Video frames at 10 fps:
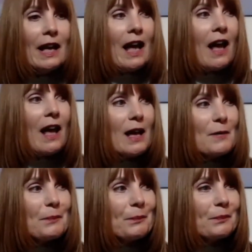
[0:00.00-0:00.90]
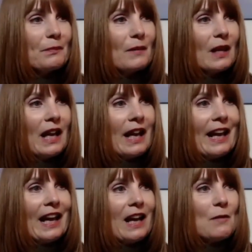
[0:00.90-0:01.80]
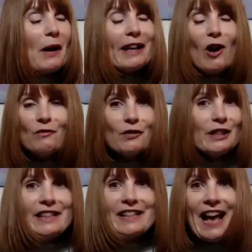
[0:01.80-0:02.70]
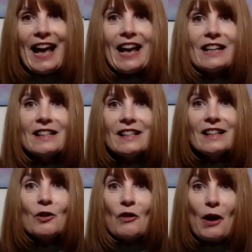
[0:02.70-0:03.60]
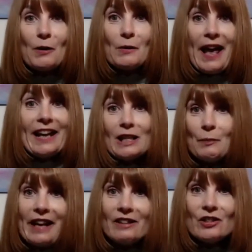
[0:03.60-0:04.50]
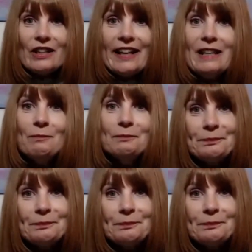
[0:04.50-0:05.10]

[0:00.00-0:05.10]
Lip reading: My confidence has grown exponentially,